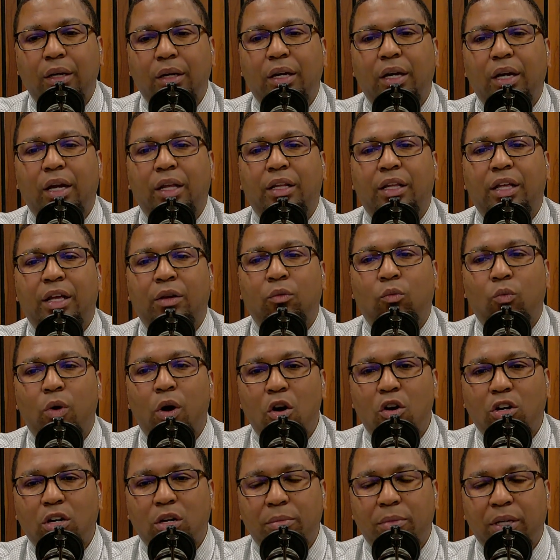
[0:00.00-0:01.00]
and then
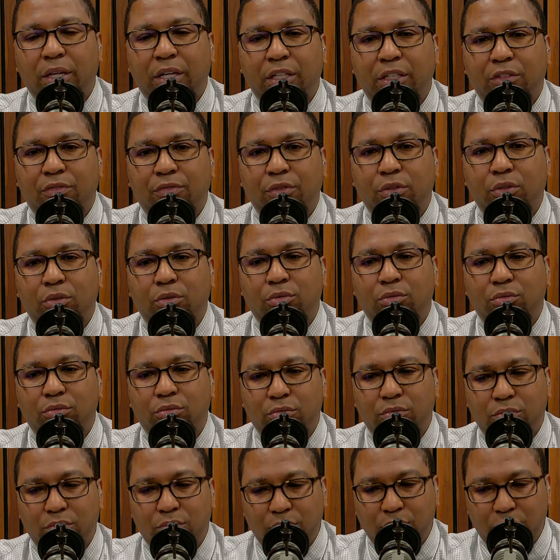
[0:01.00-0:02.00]
welcoming his view
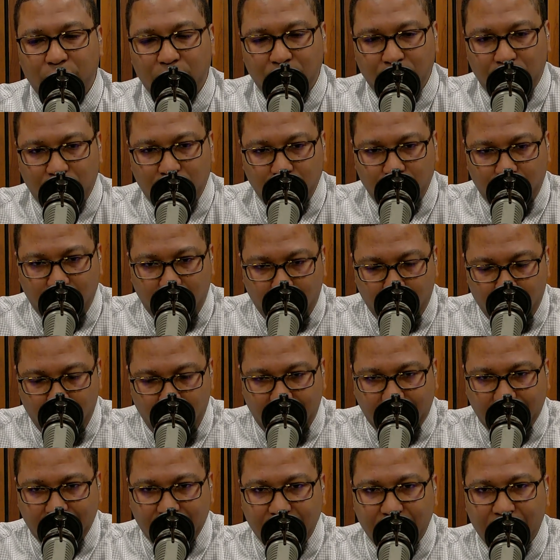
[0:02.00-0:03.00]
to
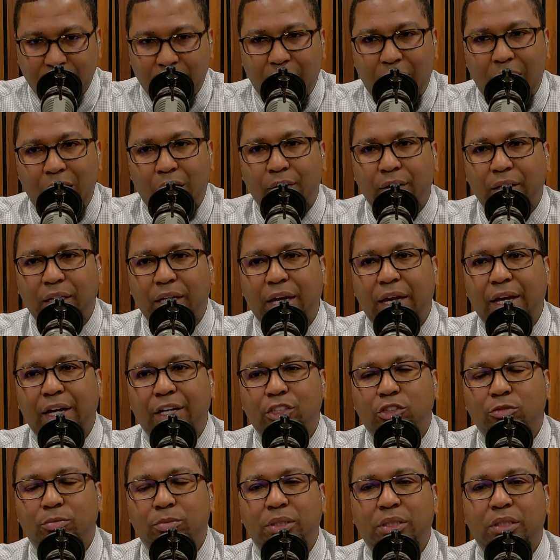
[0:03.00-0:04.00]
direct our
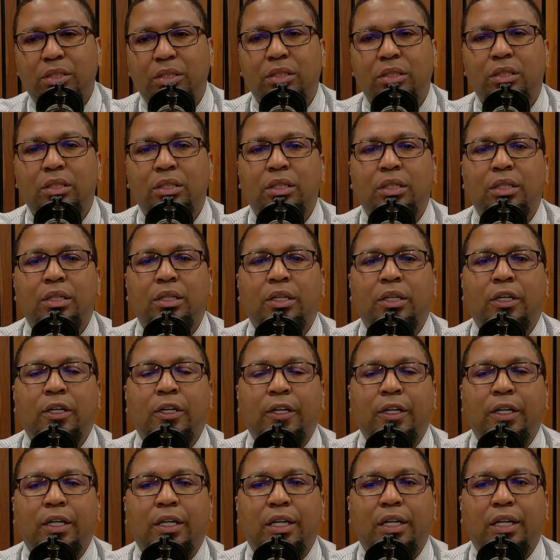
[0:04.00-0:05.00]
engagement.
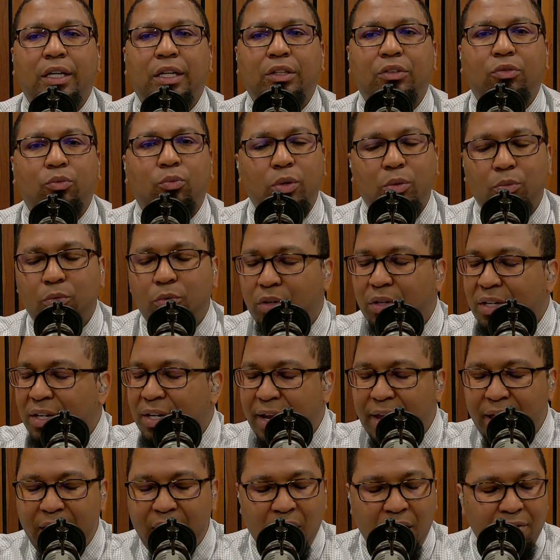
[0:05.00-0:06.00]
It's we will
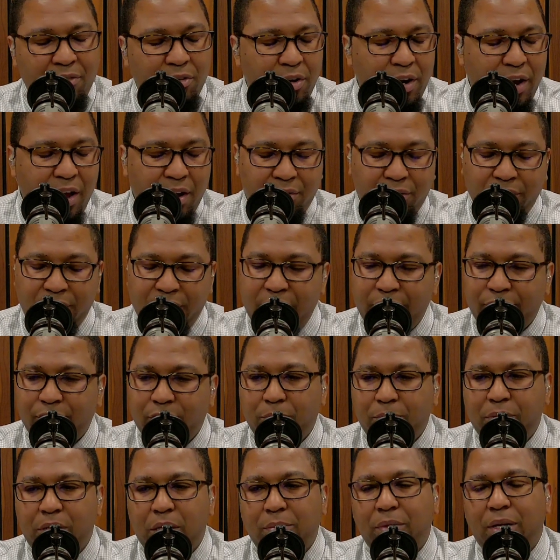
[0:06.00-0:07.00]
never, ever, ever
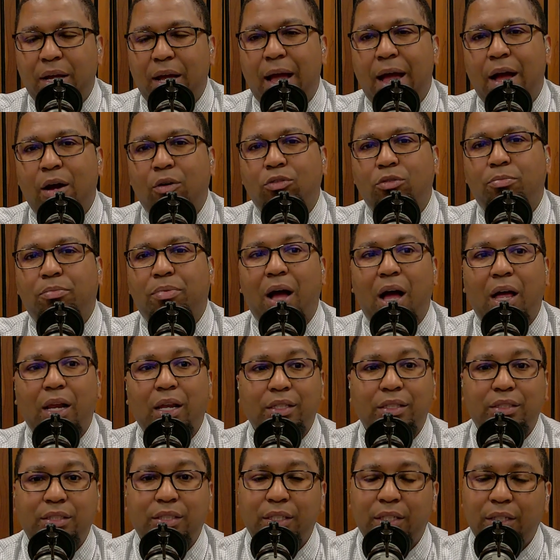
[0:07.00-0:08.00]
be able to out
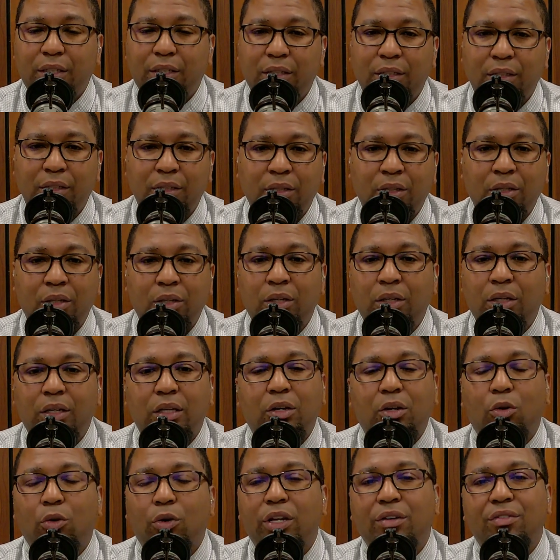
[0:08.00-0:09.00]
politic
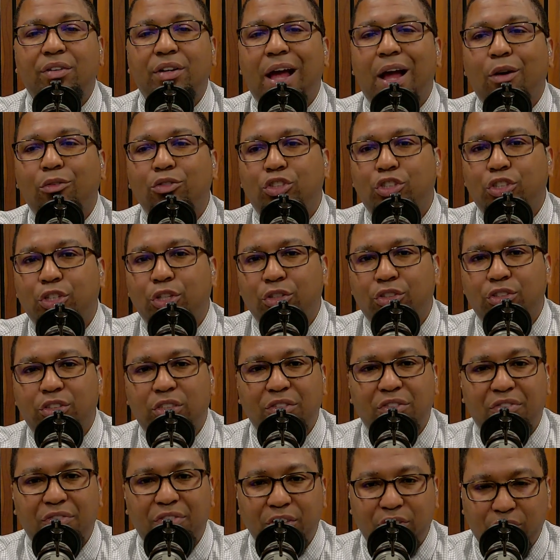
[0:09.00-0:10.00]
or even out church
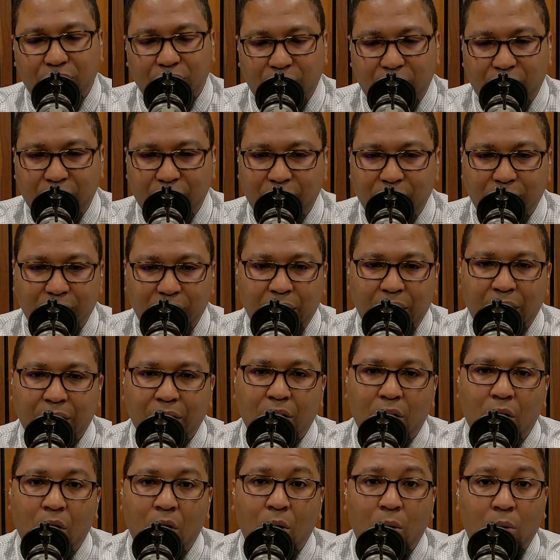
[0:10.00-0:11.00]
deficiencies in
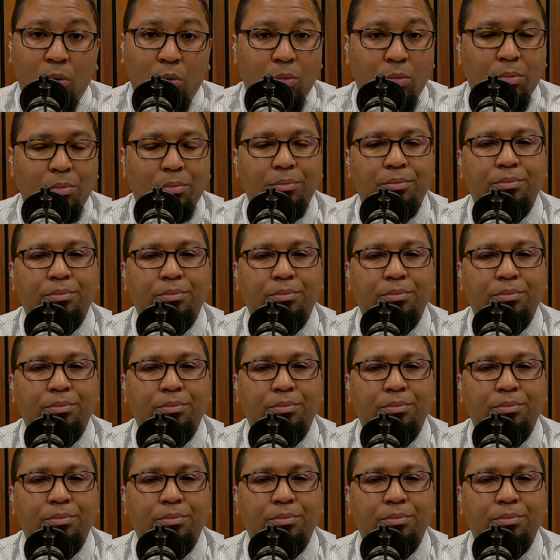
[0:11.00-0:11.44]
the home.